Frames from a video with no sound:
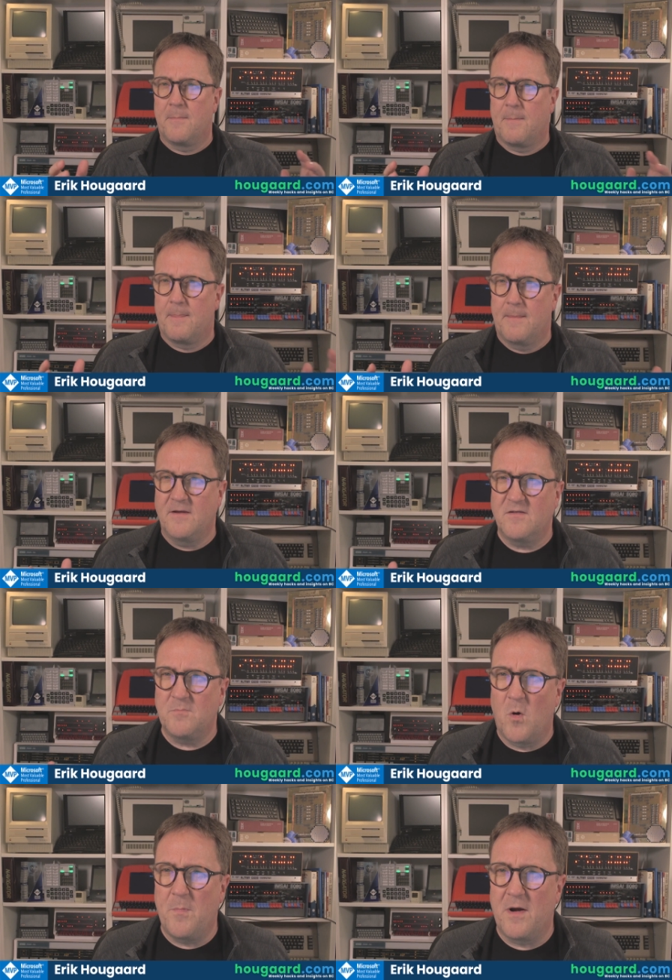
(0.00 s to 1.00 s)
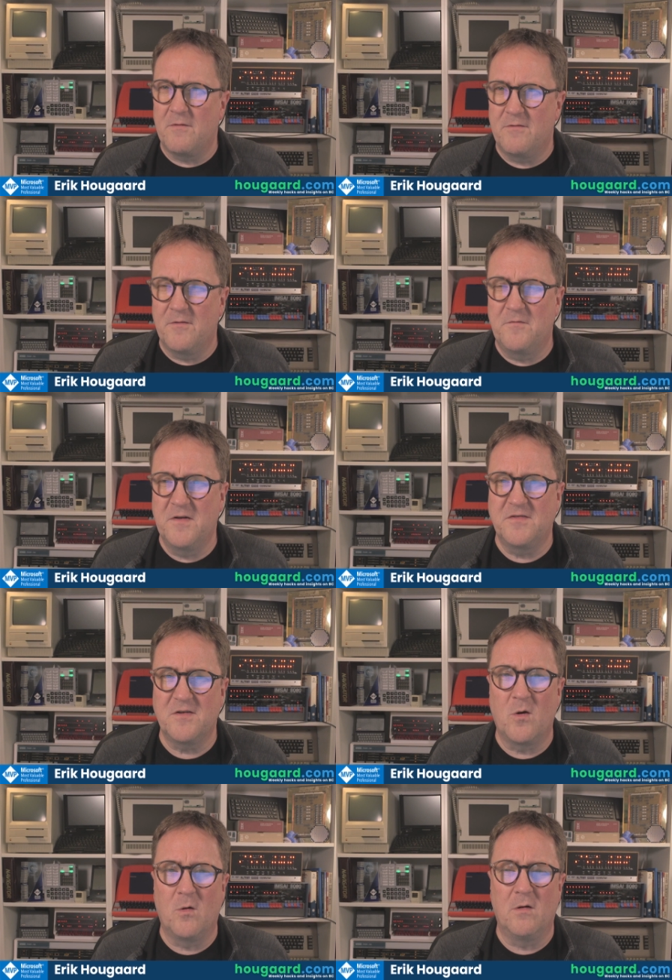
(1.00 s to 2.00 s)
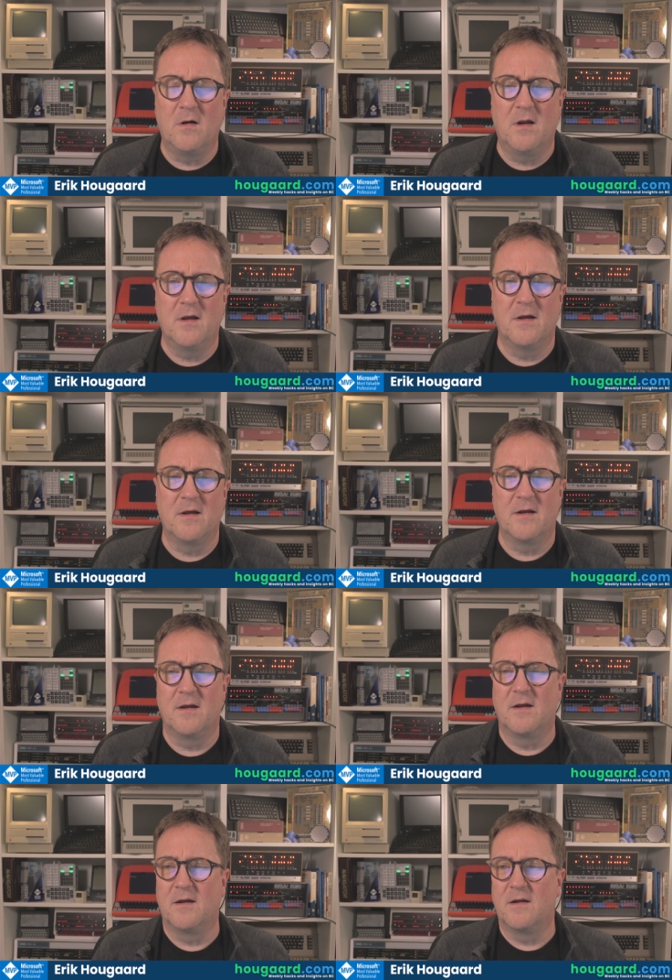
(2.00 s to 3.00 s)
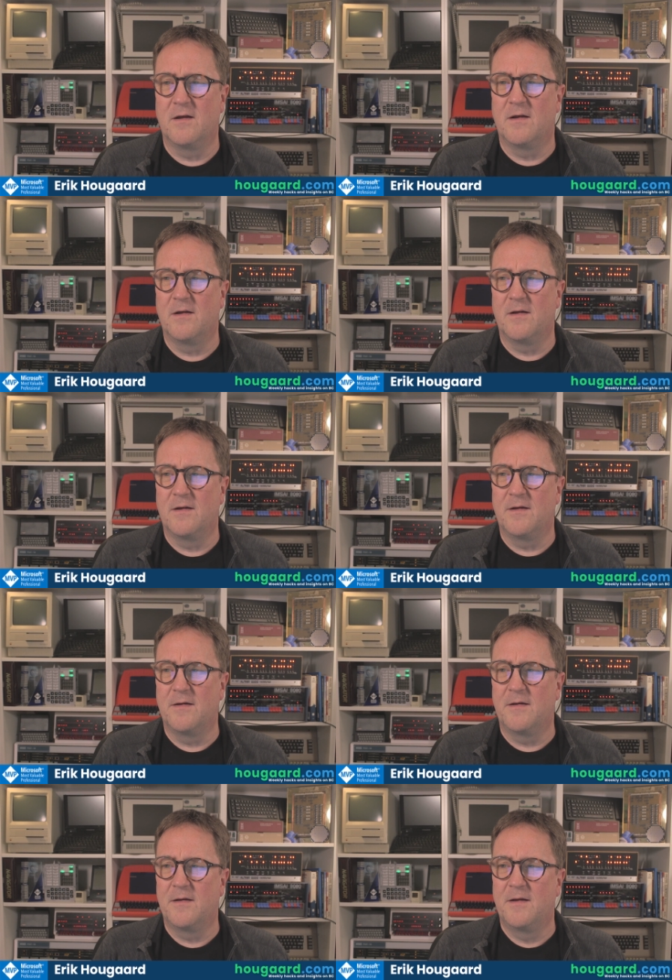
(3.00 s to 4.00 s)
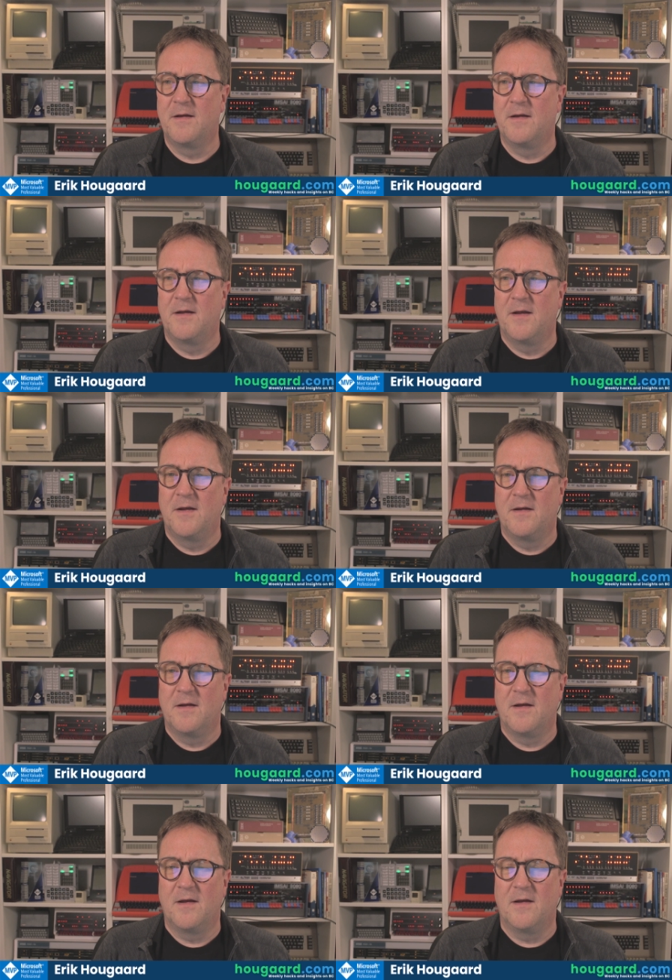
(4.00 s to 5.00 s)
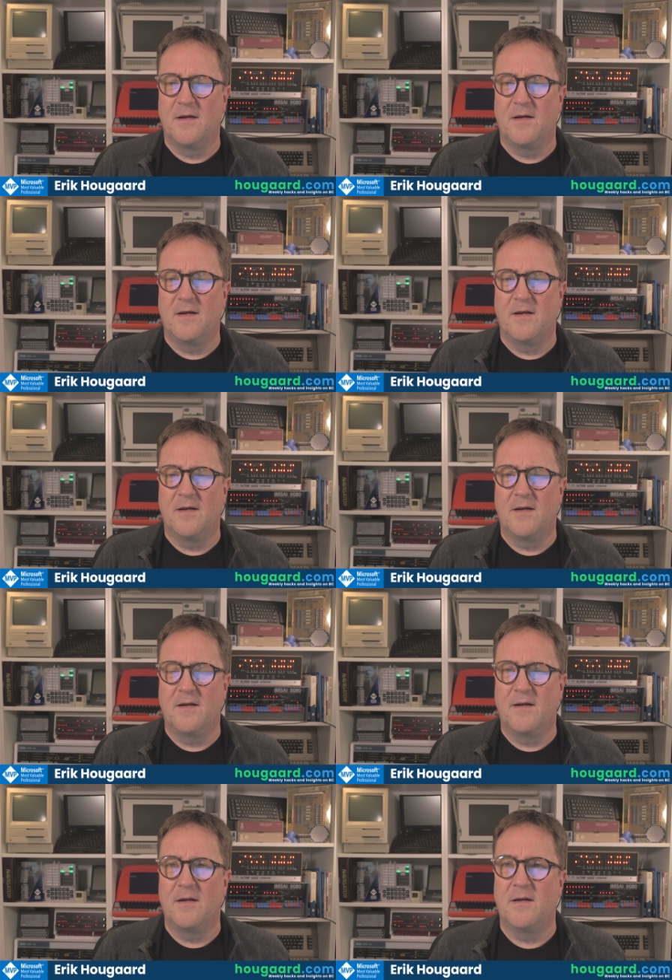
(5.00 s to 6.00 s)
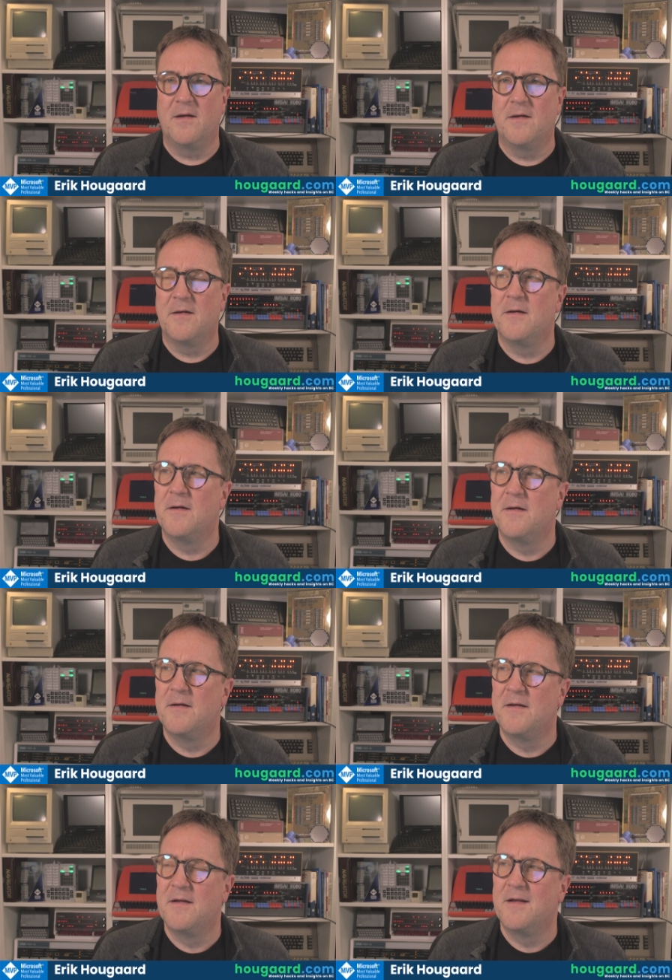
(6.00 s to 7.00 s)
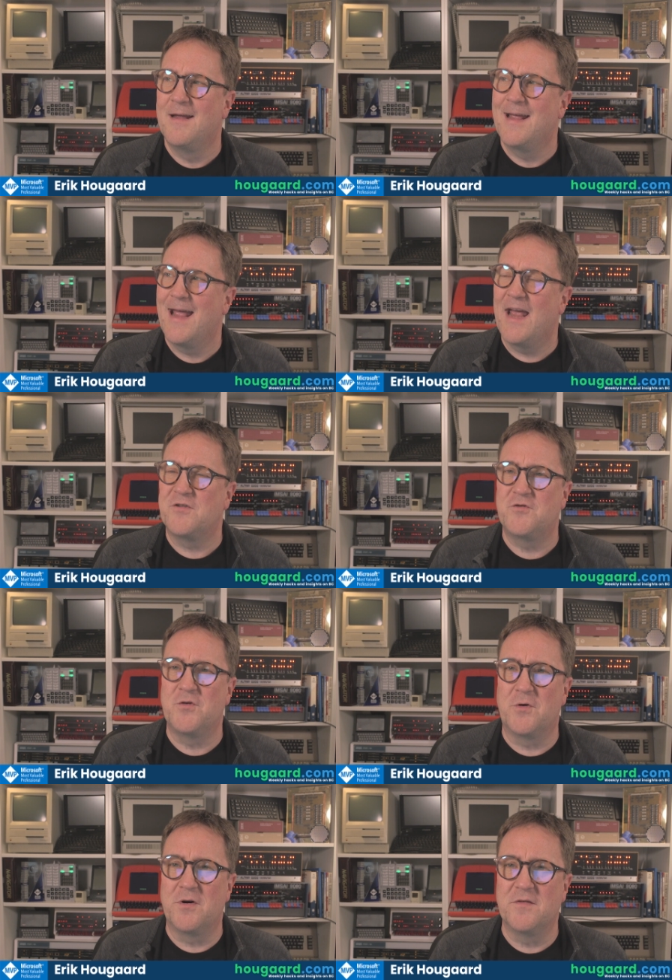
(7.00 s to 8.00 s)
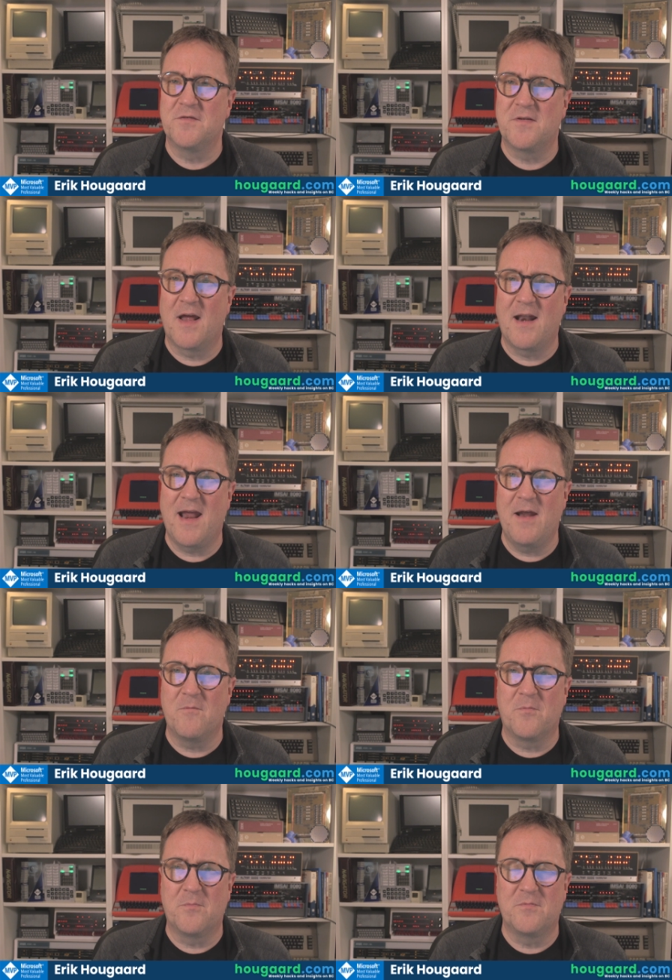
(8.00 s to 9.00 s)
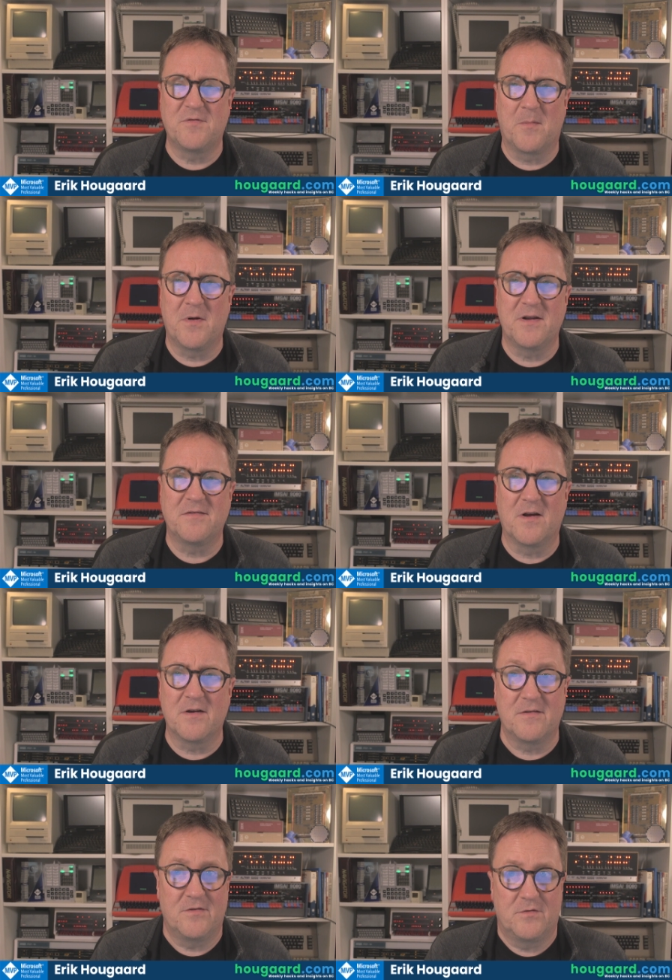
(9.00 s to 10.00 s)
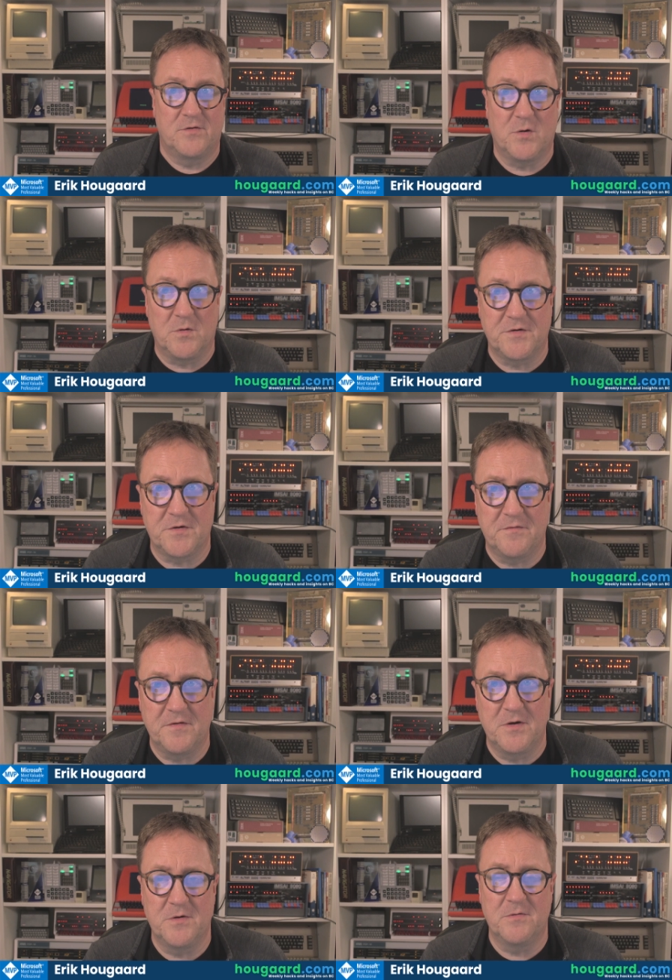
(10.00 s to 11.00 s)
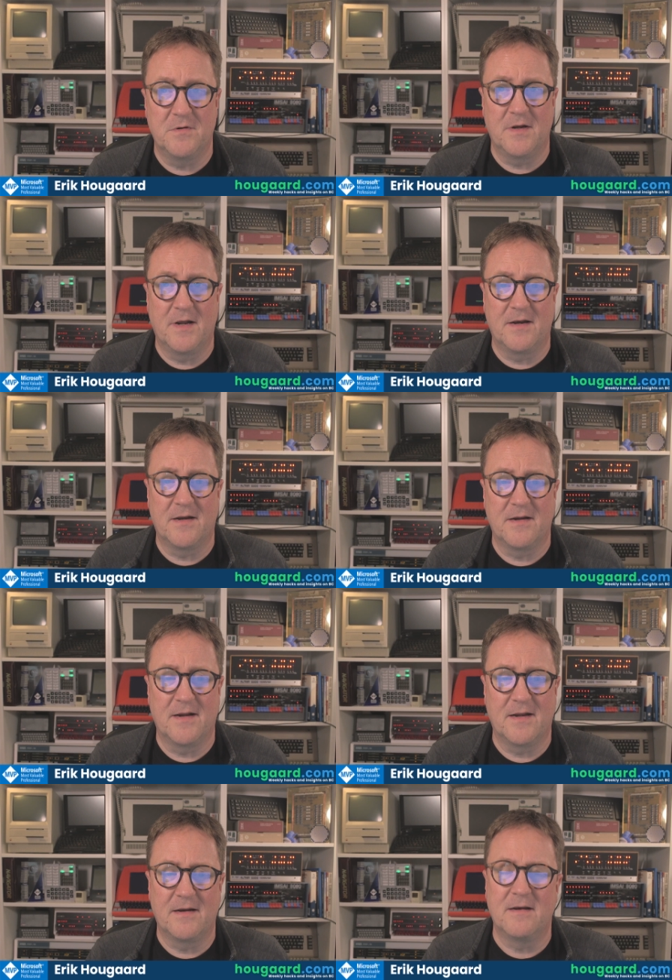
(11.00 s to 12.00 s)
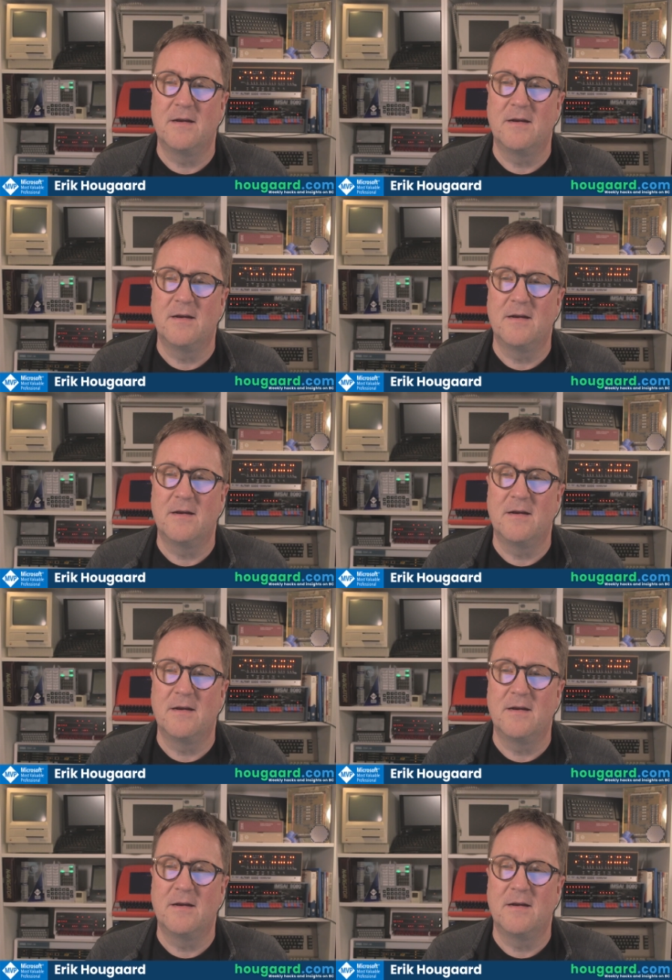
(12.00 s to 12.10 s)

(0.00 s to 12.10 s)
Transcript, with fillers: this is more about physical uh, uh, assurance that hey, somebody's not shoulder surfing you and uh, and